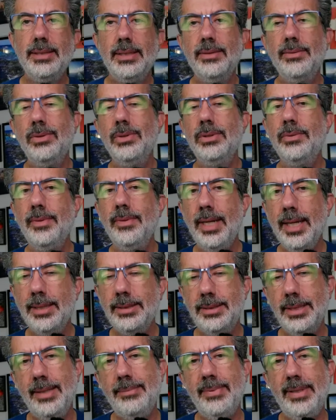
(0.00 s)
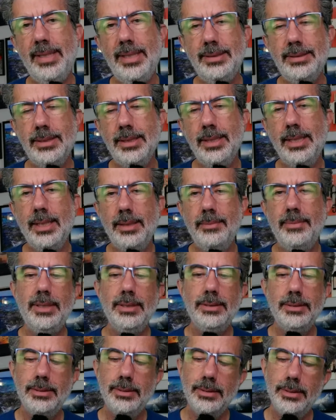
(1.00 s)
And of course, we got to stop in Ensenada
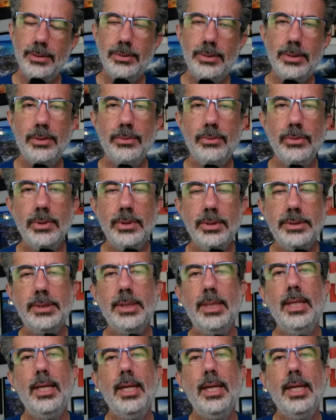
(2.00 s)
because those are the rules.